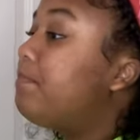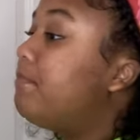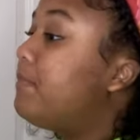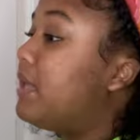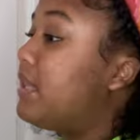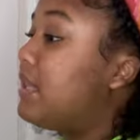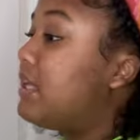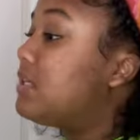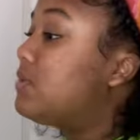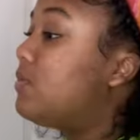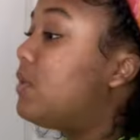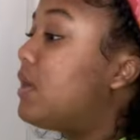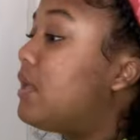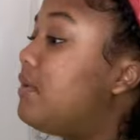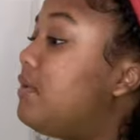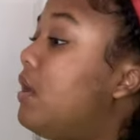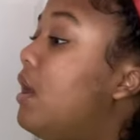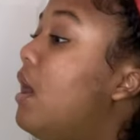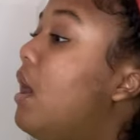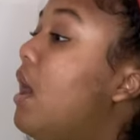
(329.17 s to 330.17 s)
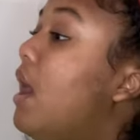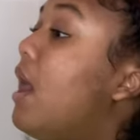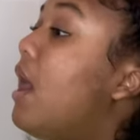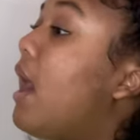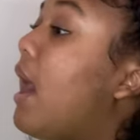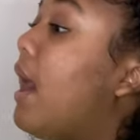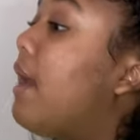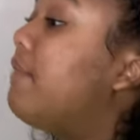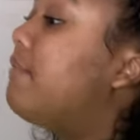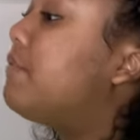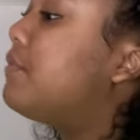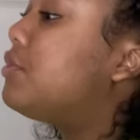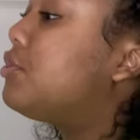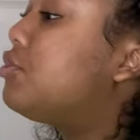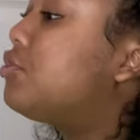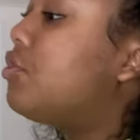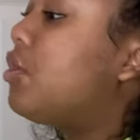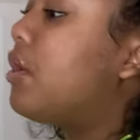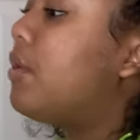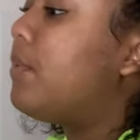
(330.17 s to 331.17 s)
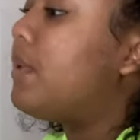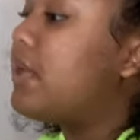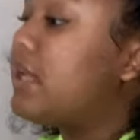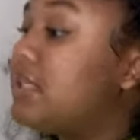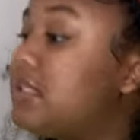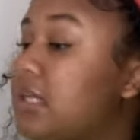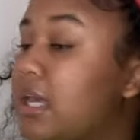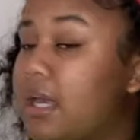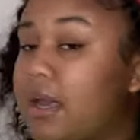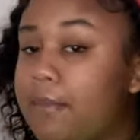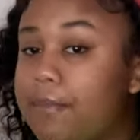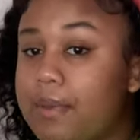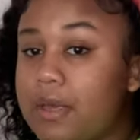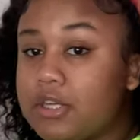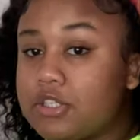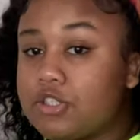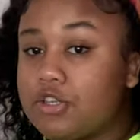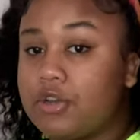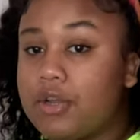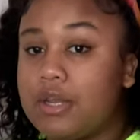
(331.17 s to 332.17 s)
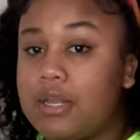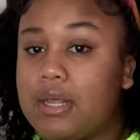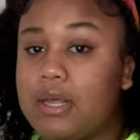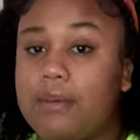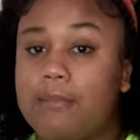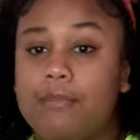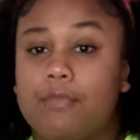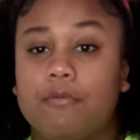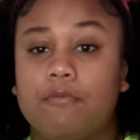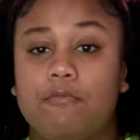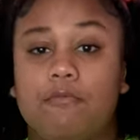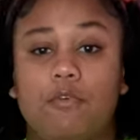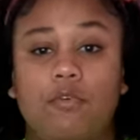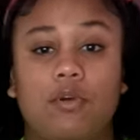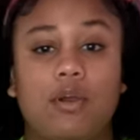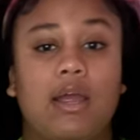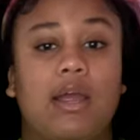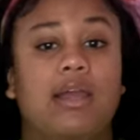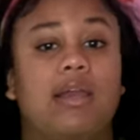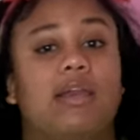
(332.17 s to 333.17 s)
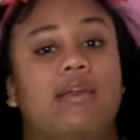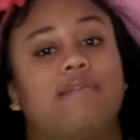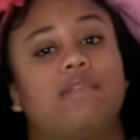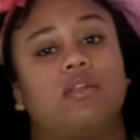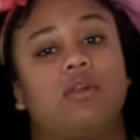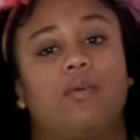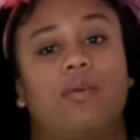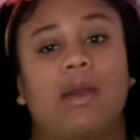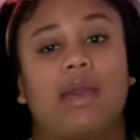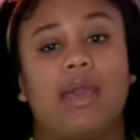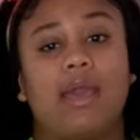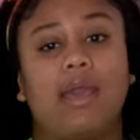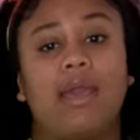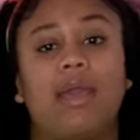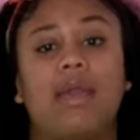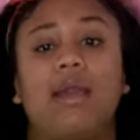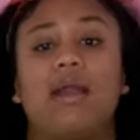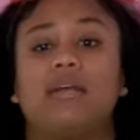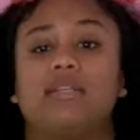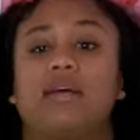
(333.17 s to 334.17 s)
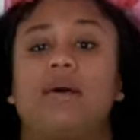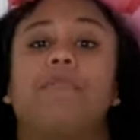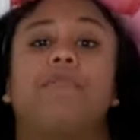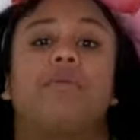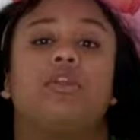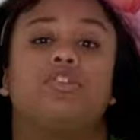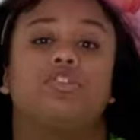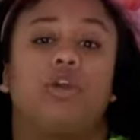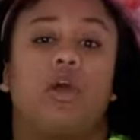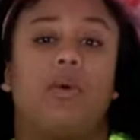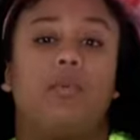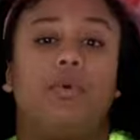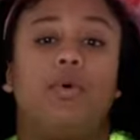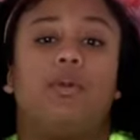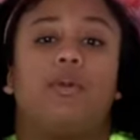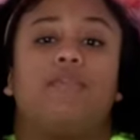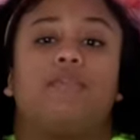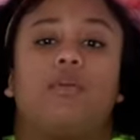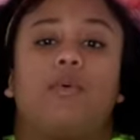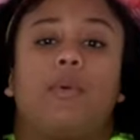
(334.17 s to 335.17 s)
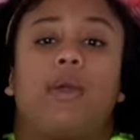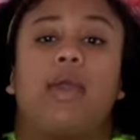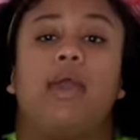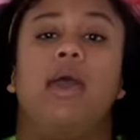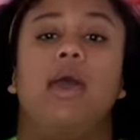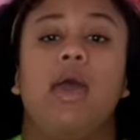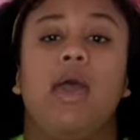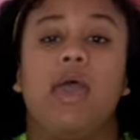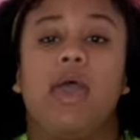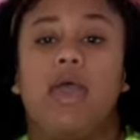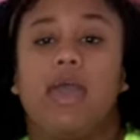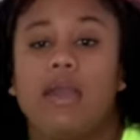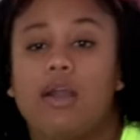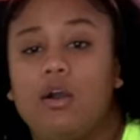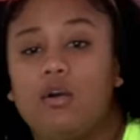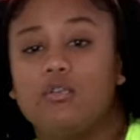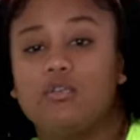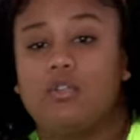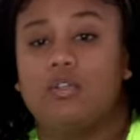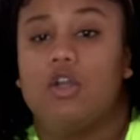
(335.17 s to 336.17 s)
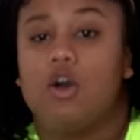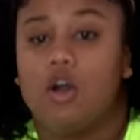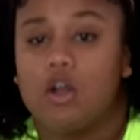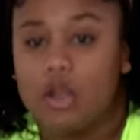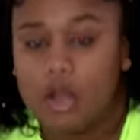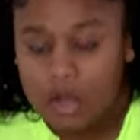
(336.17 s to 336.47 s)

But this one, I for sure wanna take a picture in it before I give it away because I'm pretty sure I'm gonna give it away. It goes longer